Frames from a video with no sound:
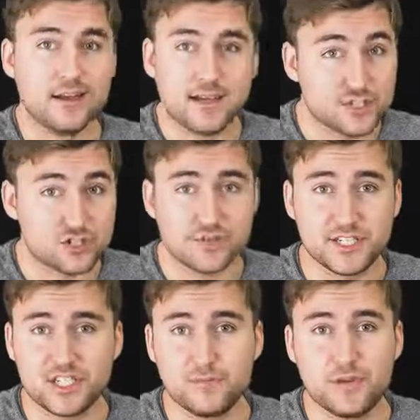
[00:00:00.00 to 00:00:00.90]
a
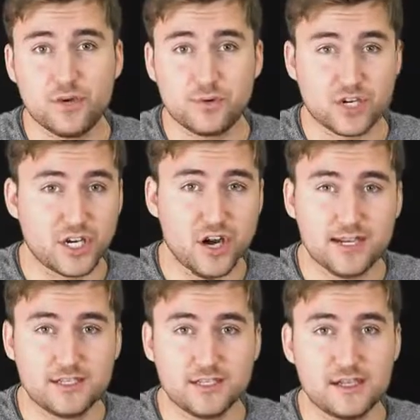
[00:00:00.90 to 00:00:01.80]
discrete GPU or
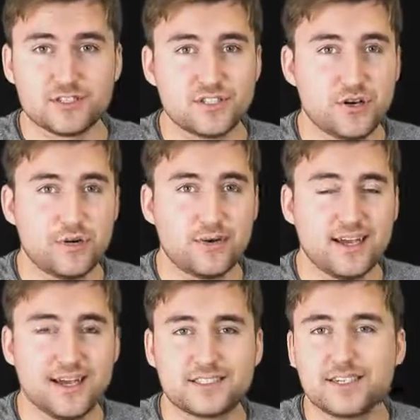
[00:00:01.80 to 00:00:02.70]
not. So
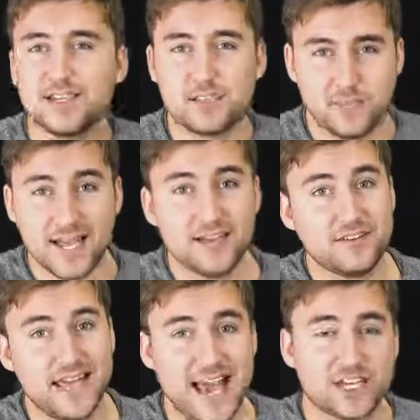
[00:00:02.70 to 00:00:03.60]
it's going to depend
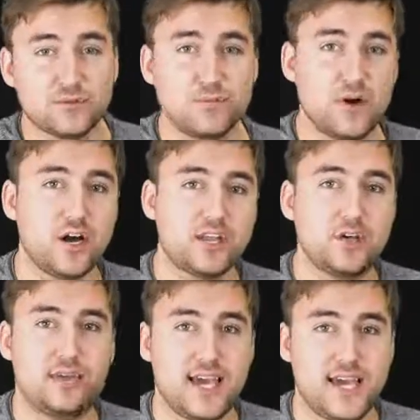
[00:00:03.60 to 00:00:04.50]
on the actual model
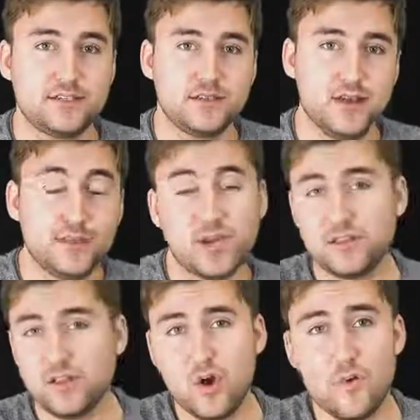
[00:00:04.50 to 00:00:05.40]
you get. But on
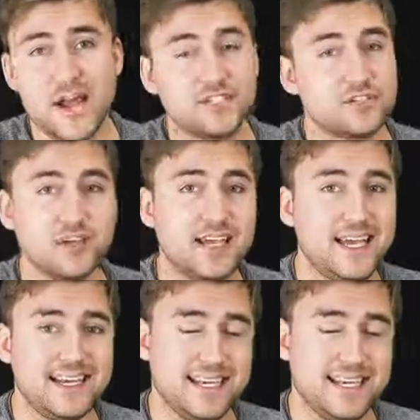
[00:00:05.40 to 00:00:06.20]
the low end, you're looking at an